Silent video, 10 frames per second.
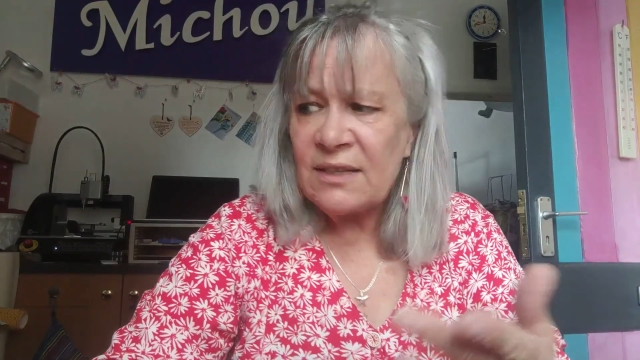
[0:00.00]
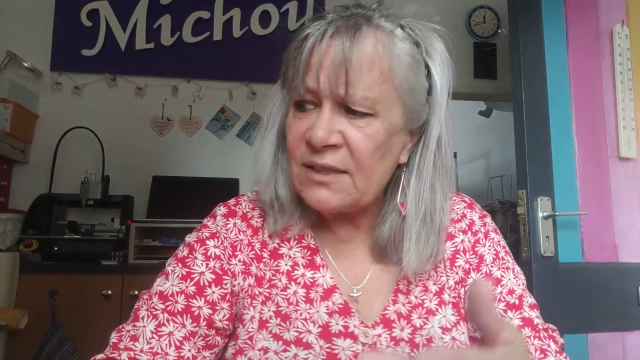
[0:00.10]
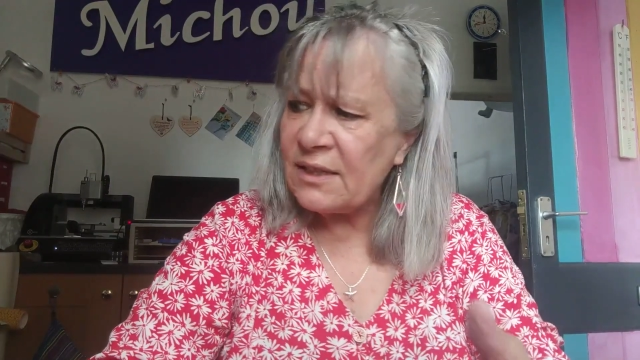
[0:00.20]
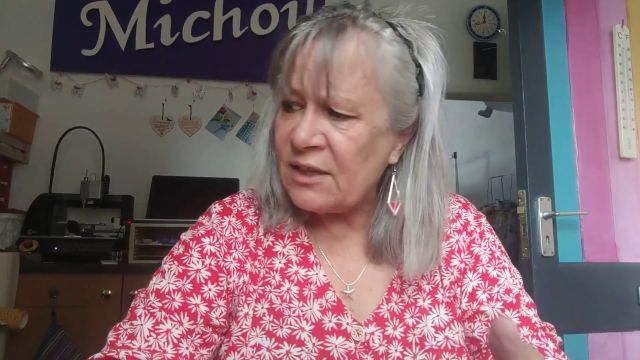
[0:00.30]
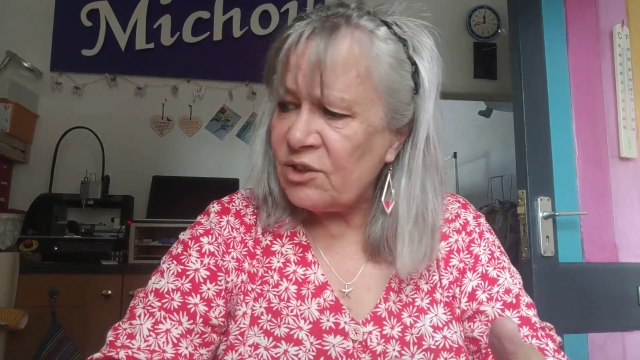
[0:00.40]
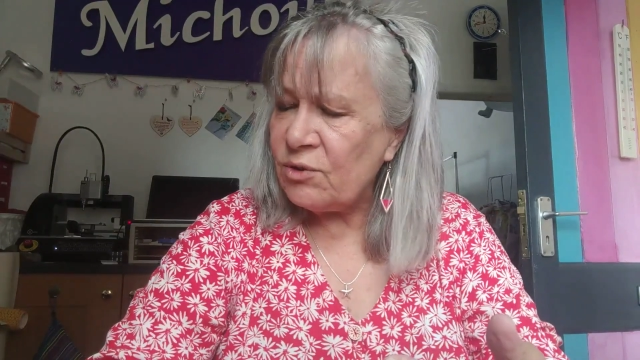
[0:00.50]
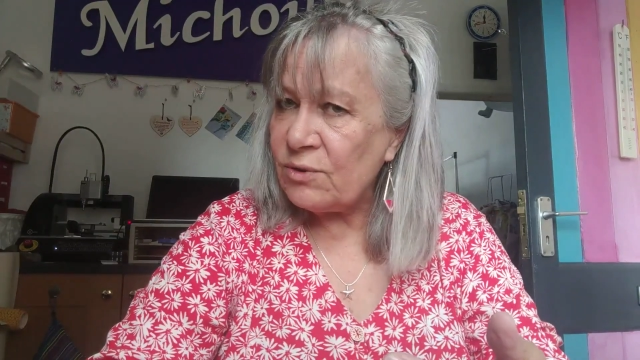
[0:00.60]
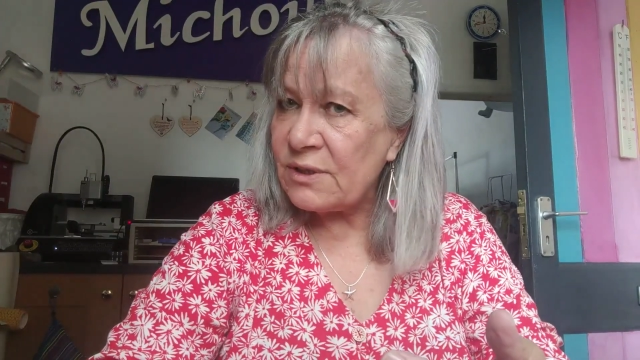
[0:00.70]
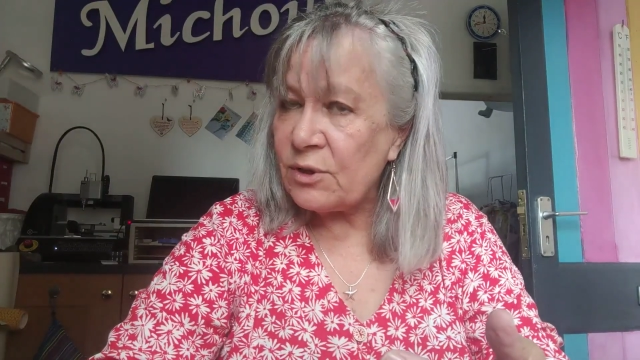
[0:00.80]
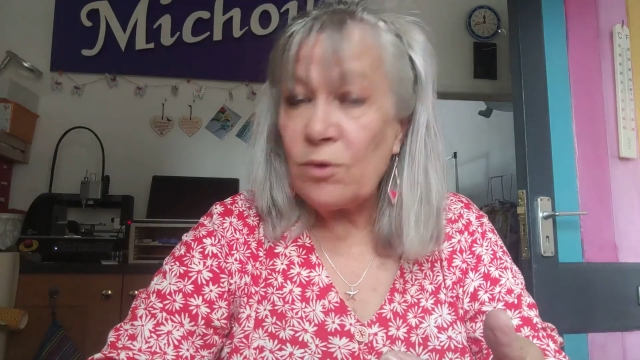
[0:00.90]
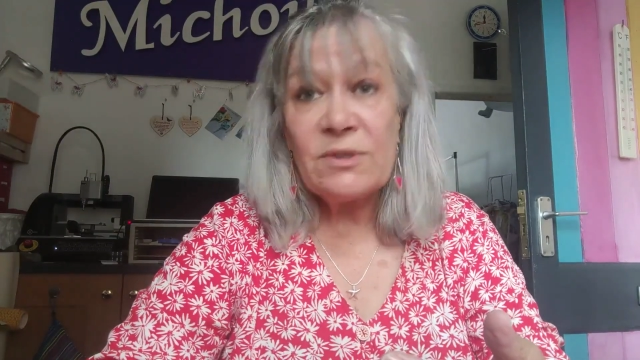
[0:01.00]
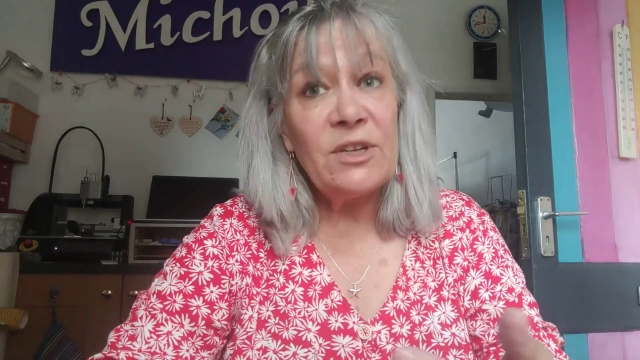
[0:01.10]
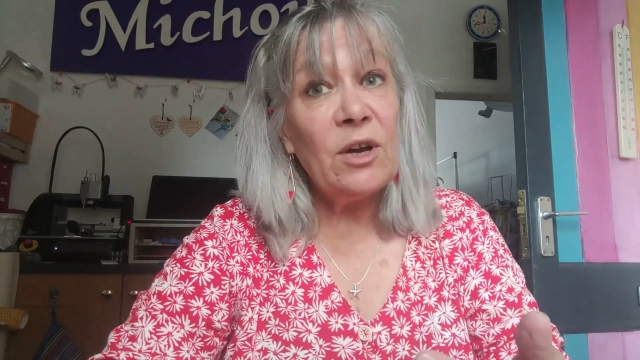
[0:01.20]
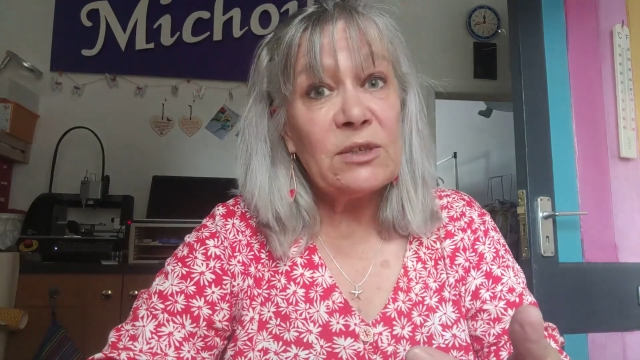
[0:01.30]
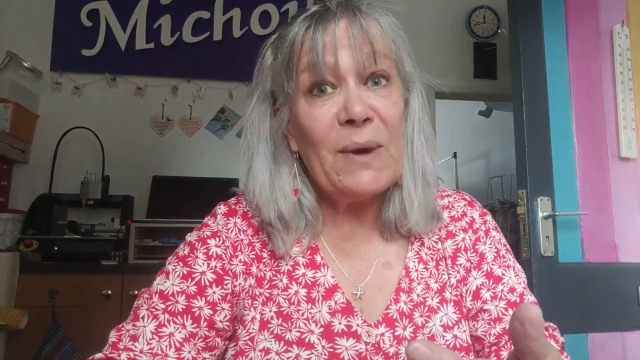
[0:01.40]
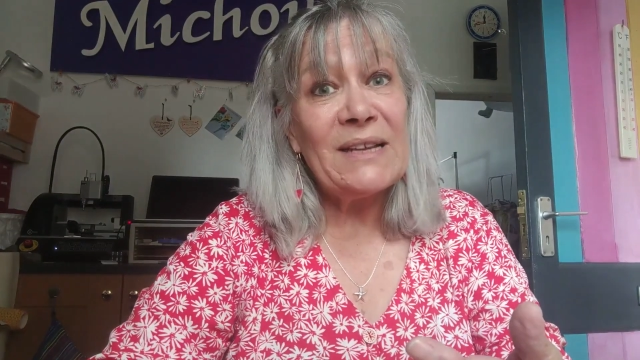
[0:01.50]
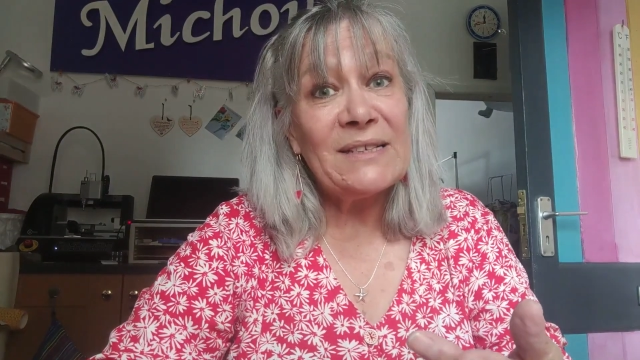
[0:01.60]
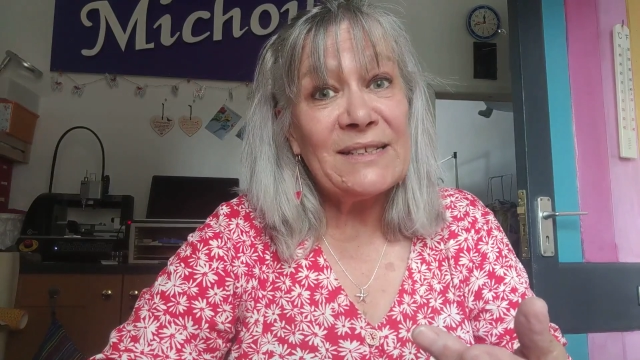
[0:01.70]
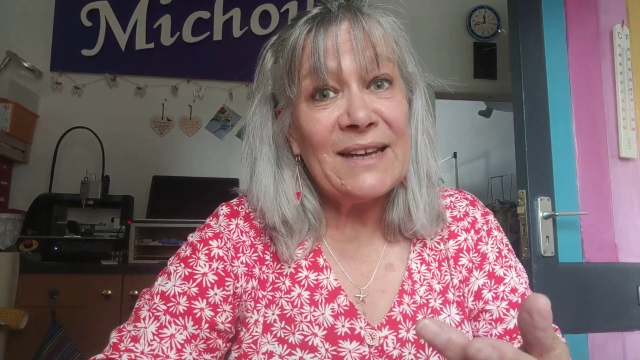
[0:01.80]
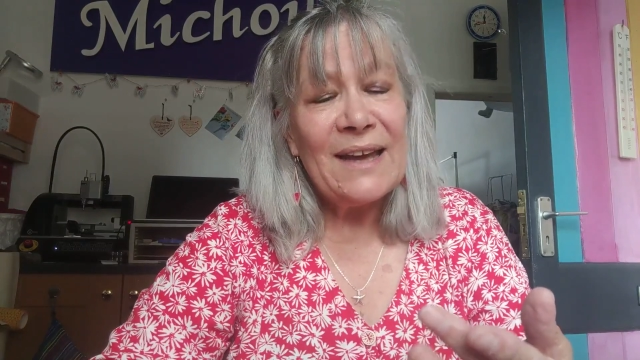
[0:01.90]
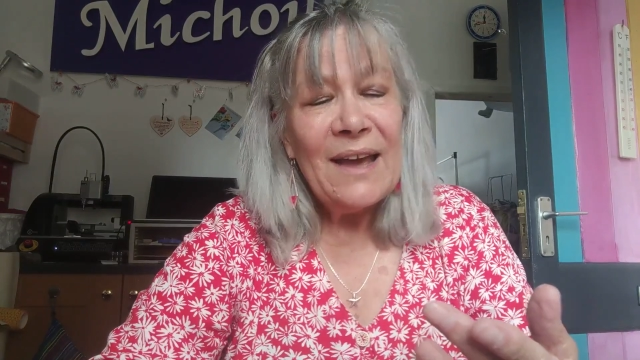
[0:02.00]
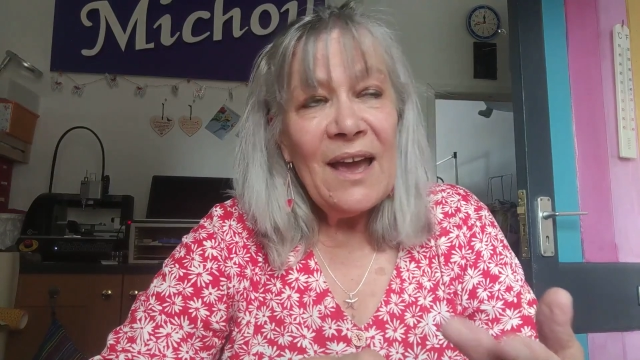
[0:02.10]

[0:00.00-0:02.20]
Is today Tuesday? No, it's not, it's Wednesday.